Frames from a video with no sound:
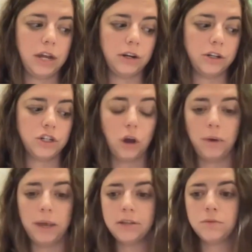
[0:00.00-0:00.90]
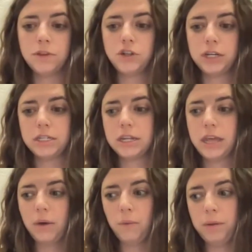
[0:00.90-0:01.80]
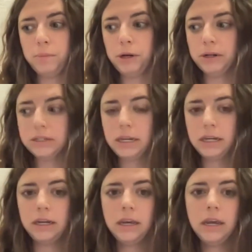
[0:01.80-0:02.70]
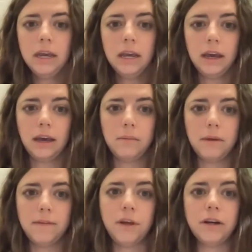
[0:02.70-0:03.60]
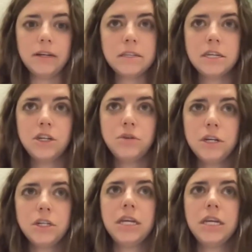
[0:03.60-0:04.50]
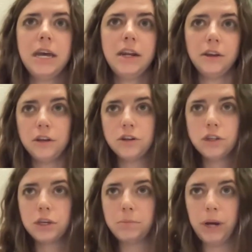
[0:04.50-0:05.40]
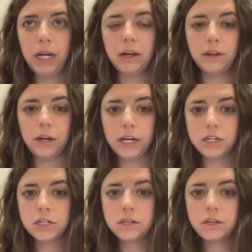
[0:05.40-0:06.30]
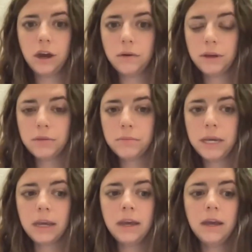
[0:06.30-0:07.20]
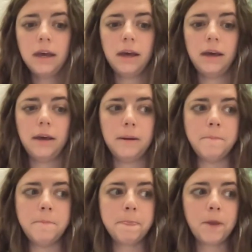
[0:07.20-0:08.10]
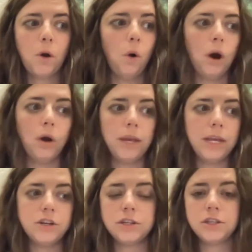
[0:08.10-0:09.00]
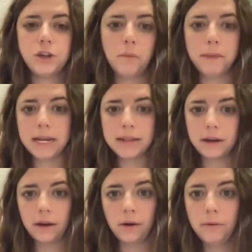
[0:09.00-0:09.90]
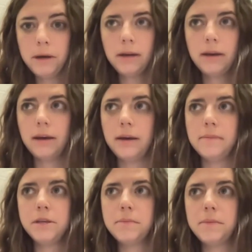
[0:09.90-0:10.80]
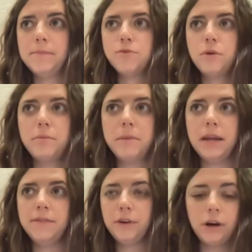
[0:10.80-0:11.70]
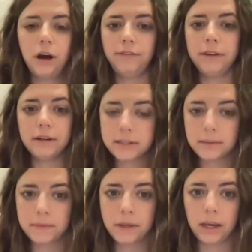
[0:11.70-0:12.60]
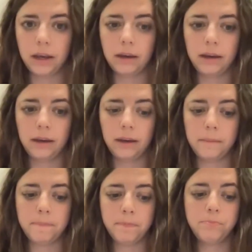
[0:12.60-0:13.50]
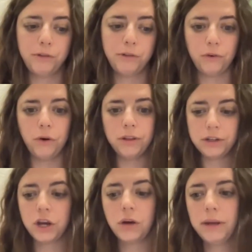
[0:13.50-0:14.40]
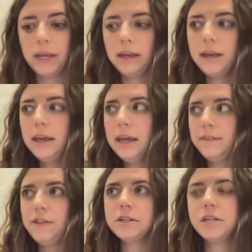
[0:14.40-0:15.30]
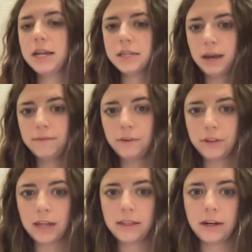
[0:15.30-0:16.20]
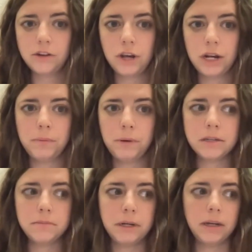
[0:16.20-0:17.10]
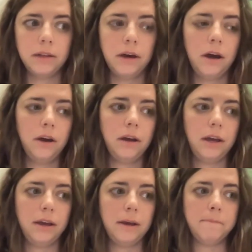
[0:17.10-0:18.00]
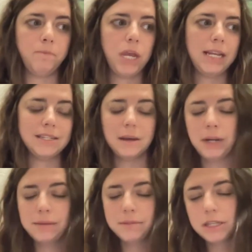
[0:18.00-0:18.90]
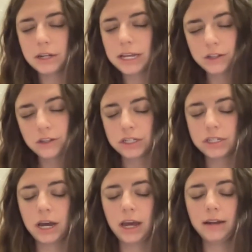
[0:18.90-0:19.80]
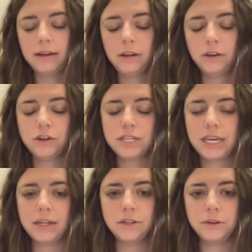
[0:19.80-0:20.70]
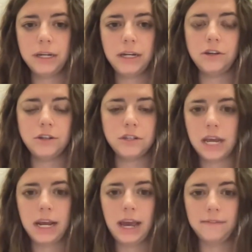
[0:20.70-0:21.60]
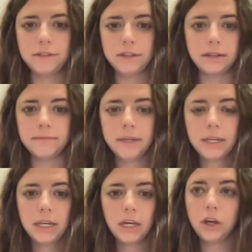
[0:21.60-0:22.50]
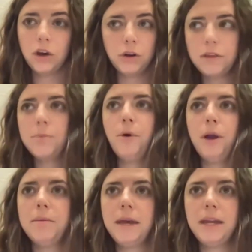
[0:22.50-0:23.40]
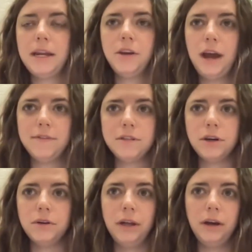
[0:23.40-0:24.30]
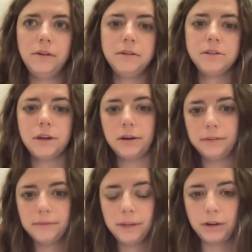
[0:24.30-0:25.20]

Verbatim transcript: that are showings with just that one person. Um, if there is a situation like that, I'll usually bring another agent along with me. Um, or we just don't meet at the home. Um, sometimes we'll meet for a coffee or something um, before the showing. If there's not time for that, then I'll try to bring somebody along. Um, and sometimes there, it's just not, you just can't do it. And you just kind of have to go to the appointment and you have to go alone. So,